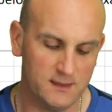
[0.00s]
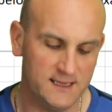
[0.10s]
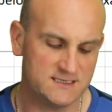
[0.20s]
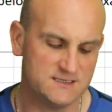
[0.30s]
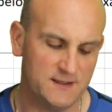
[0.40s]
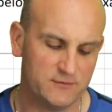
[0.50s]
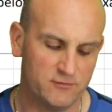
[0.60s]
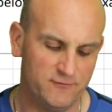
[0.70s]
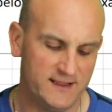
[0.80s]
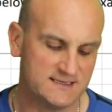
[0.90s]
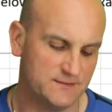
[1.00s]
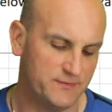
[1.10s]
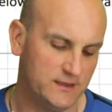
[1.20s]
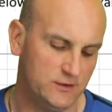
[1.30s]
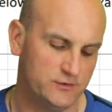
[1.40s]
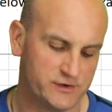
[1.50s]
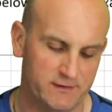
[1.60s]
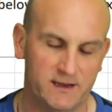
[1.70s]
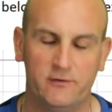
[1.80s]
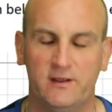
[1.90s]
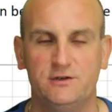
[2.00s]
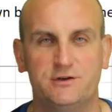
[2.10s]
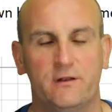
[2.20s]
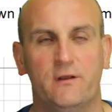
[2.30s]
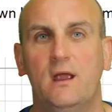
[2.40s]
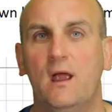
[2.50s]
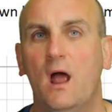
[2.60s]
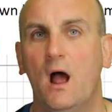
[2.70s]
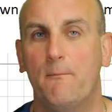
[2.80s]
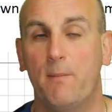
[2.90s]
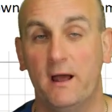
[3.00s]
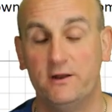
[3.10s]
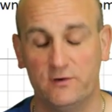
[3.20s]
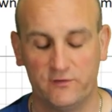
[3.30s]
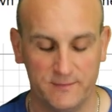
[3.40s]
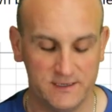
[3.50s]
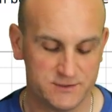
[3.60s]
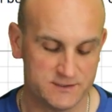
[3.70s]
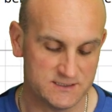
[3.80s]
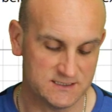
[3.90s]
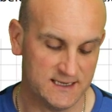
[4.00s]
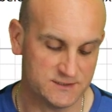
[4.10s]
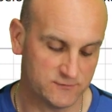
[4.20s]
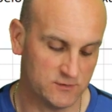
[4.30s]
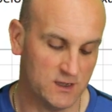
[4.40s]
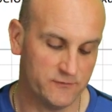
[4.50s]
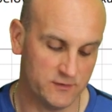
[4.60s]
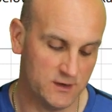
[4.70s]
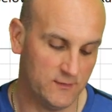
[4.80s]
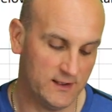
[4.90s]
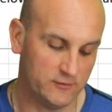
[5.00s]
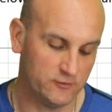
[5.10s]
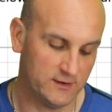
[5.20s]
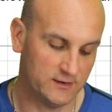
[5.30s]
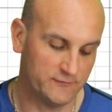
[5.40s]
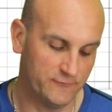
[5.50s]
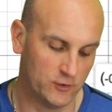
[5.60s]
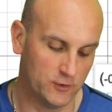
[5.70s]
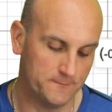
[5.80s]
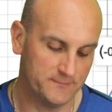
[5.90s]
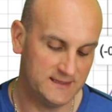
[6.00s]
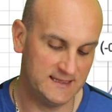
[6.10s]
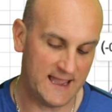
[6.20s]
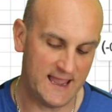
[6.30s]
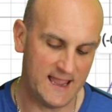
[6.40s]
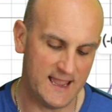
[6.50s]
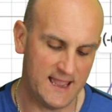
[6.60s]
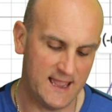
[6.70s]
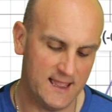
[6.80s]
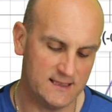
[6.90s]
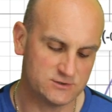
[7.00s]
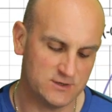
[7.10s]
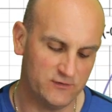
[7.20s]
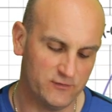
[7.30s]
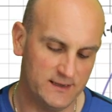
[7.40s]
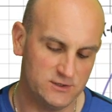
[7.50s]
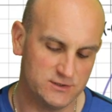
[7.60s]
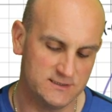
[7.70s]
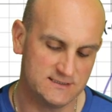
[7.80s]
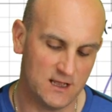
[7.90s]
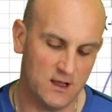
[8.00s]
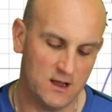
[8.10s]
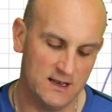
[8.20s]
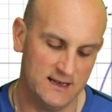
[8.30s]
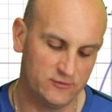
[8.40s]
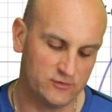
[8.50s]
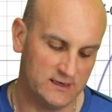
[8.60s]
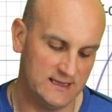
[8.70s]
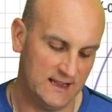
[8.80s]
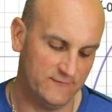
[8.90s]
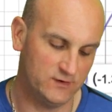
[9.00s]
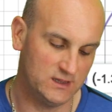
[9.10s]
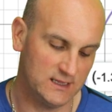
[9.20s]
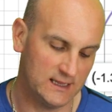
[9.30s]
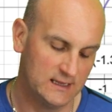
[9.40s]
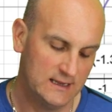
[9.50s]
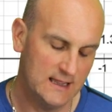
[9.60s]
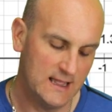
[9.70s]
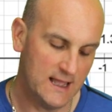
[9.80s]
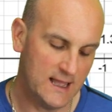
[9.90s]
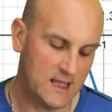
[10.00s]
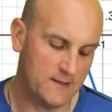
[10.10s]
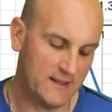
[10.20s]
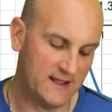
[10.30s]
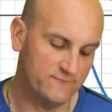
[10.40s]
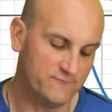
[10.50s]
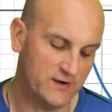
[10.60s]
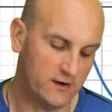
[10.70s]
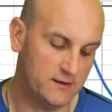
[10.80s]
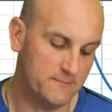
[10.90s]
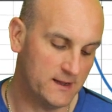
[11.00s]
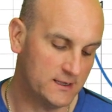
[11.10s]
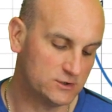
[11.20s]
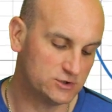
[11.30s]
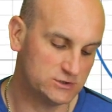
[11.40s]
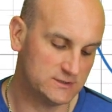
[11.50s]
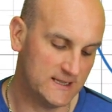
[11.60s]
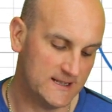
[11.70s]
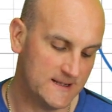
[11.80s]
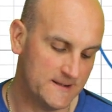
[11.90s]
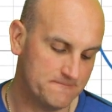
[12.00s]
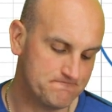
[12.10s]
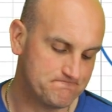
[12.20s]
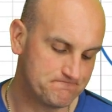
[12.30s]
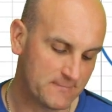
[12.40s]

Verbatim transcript: is to be able to reflect something, use correct notation, apply transformations to sketch of graphs, and know how to transform. Yes, transformations are literally everything, and very much going